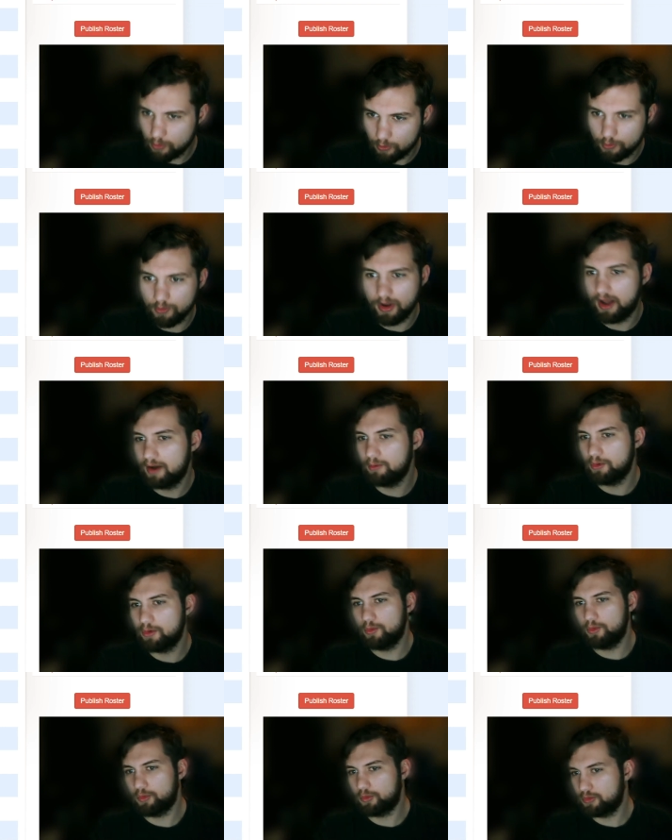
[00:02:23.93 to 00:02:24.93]

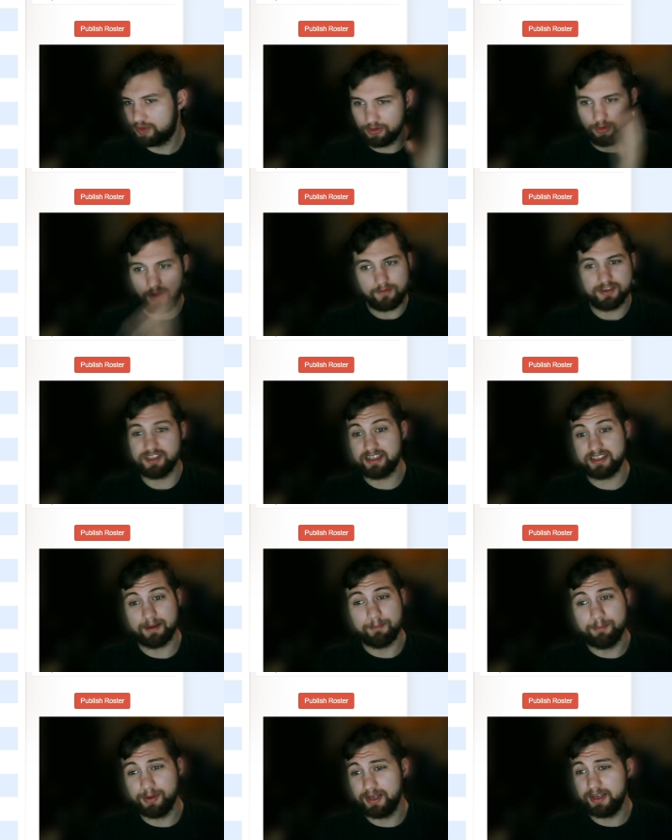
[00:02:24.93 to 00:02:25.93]
Obviously that's a
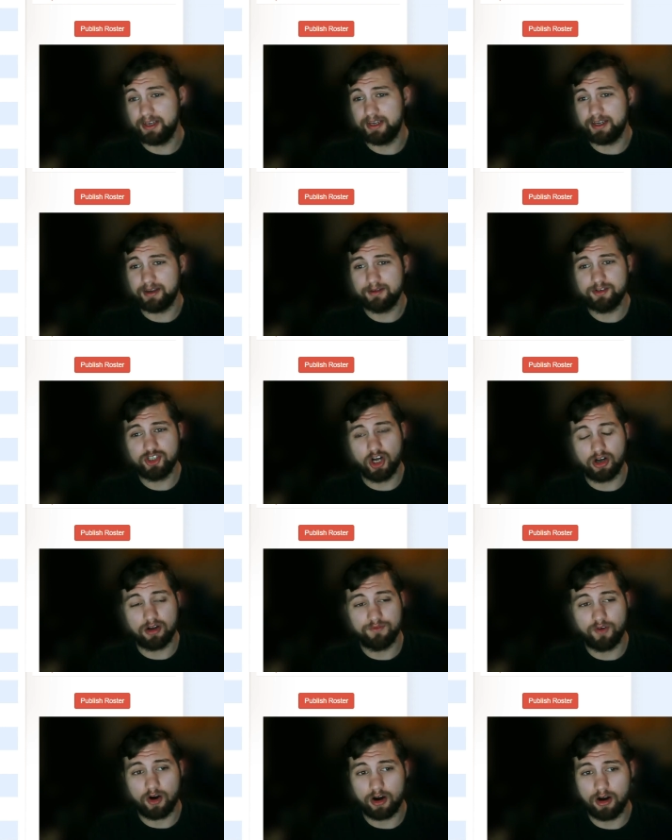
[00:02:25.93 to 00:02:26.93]
big chunk
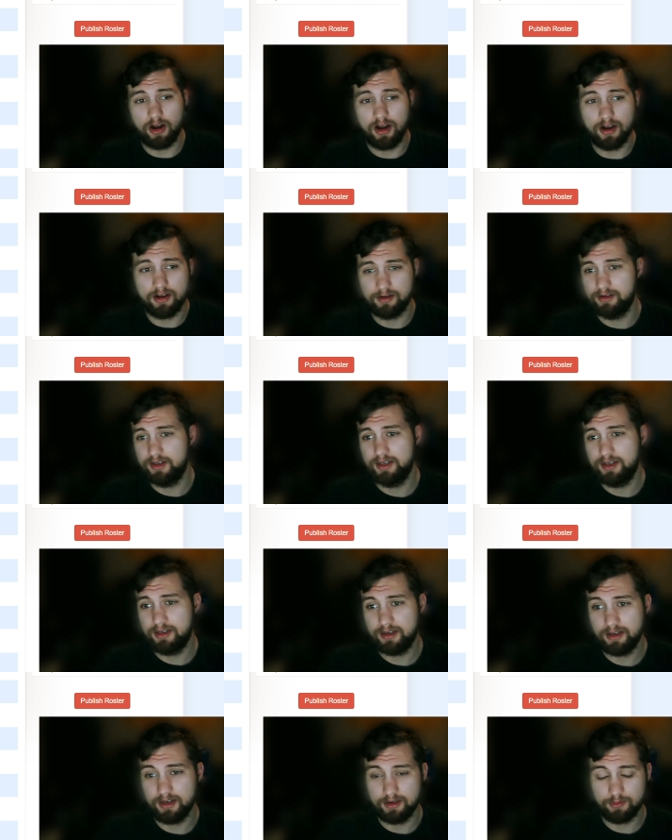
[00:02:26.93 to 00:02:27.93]
of our
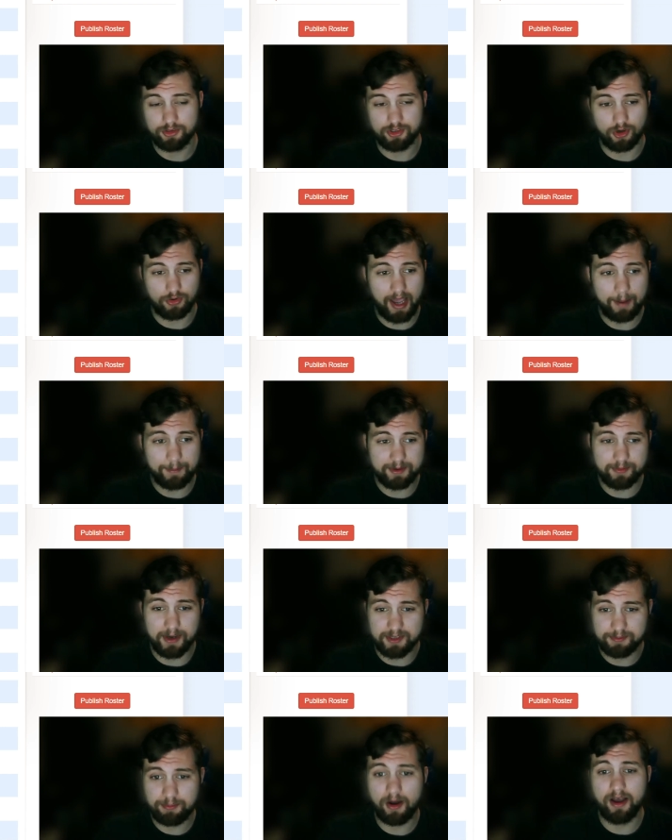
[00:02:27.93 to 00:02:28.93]
what's called cap
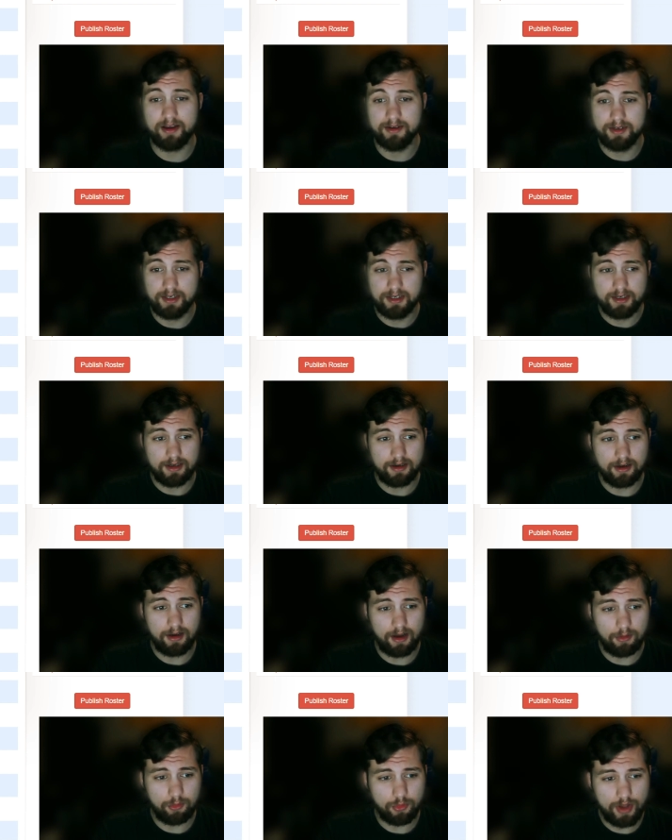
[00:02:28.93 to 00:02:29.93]
space, but
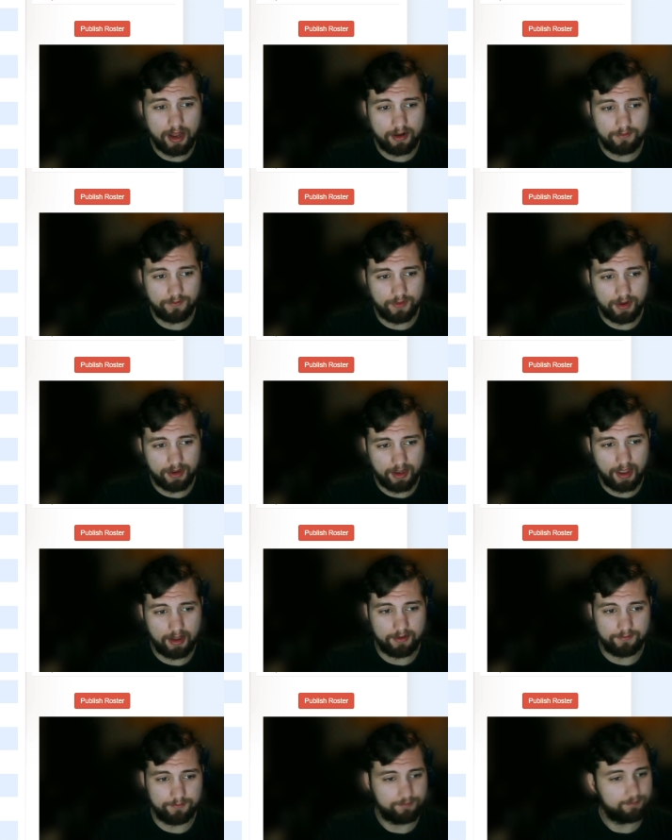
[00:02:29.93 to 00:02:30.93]
we'll kind
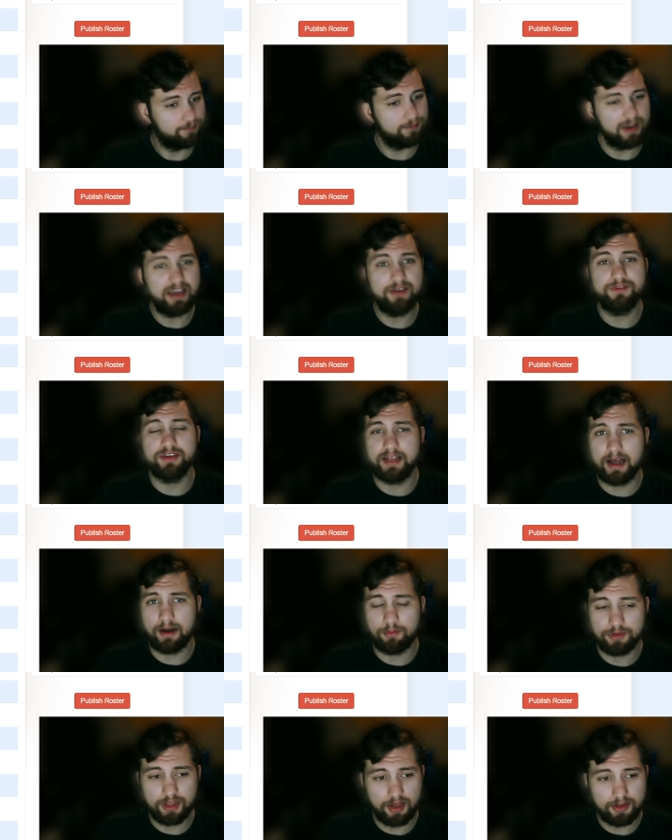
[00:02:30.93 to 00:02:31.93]
of even it out
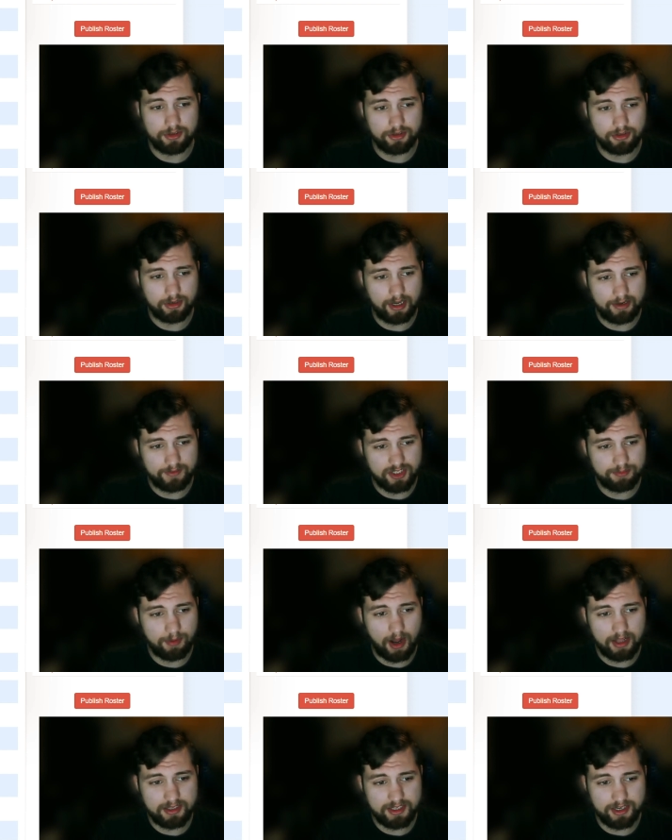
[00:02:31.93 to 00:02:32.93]
with the other kind of
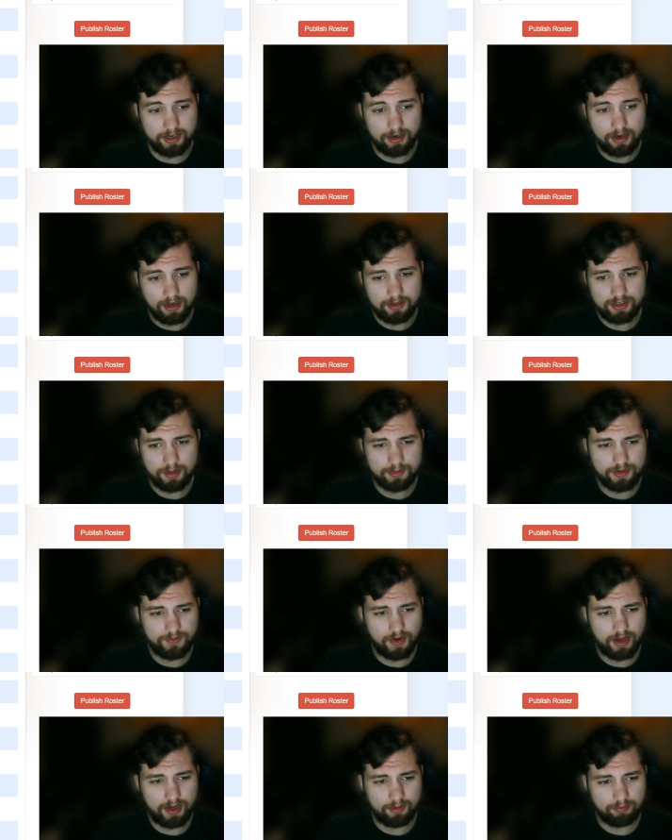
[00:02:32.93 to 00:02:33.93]
spots here. In terms
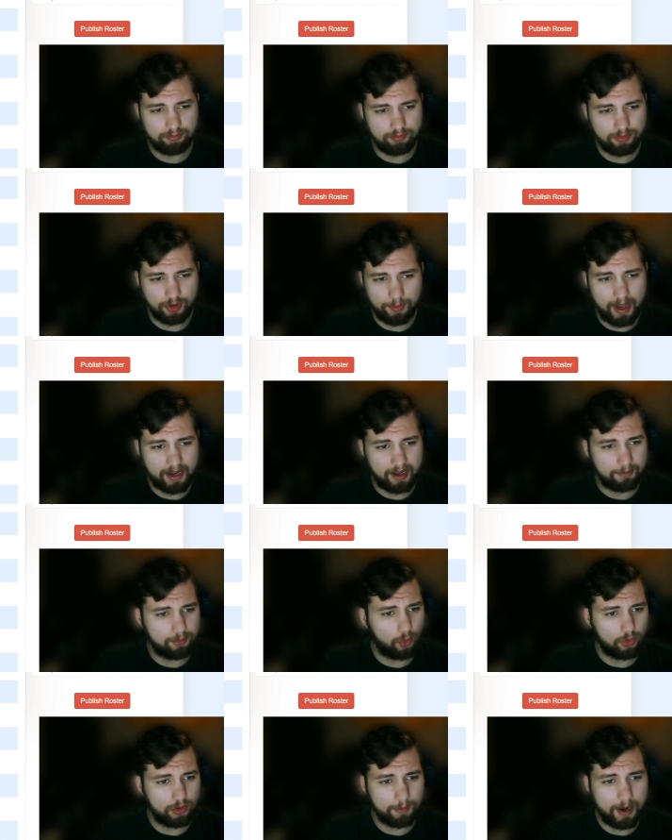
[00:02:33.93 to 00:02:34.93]
of backup
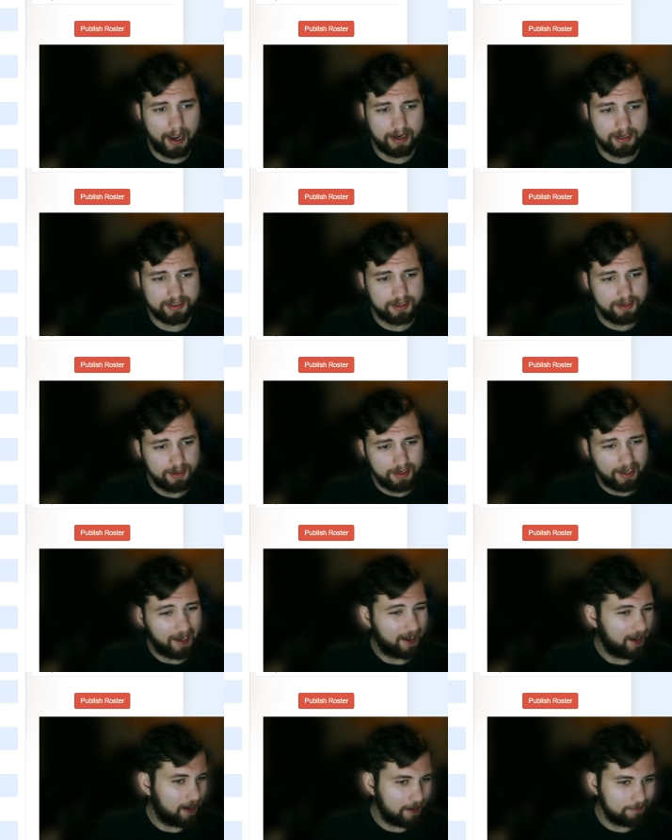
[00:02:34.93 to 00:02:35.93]
quarterbacks,
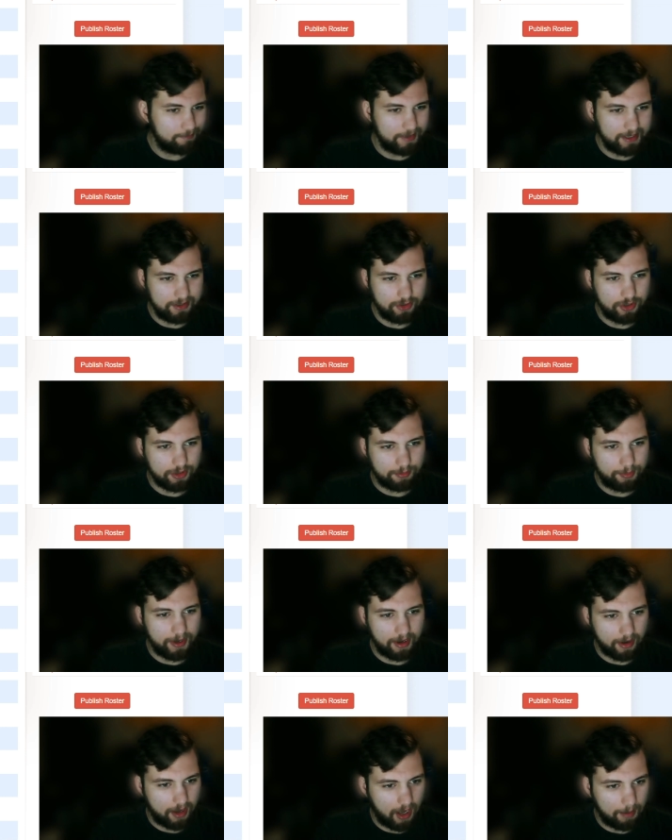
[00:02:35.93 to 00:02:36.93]
I mean, you could pick
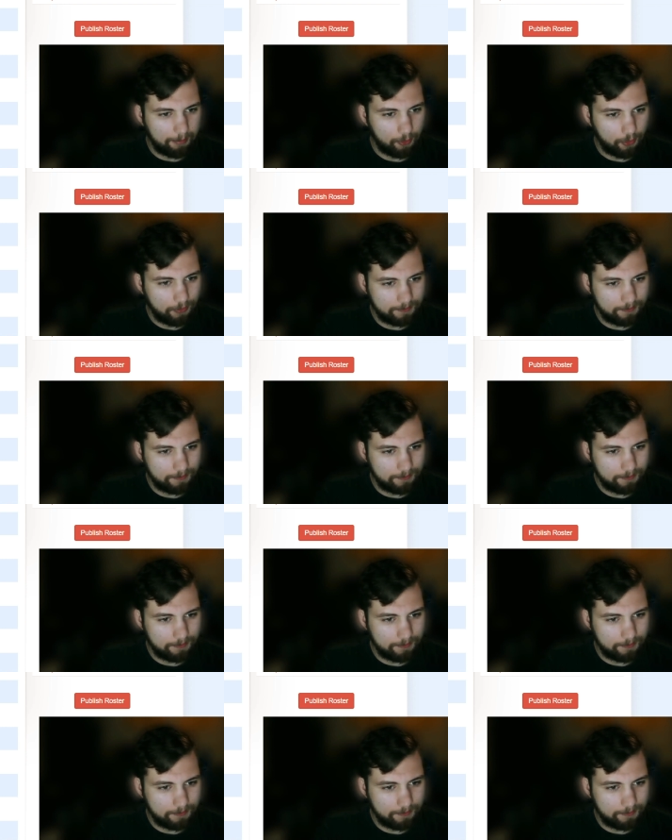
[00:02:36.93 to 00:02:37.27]
a couple.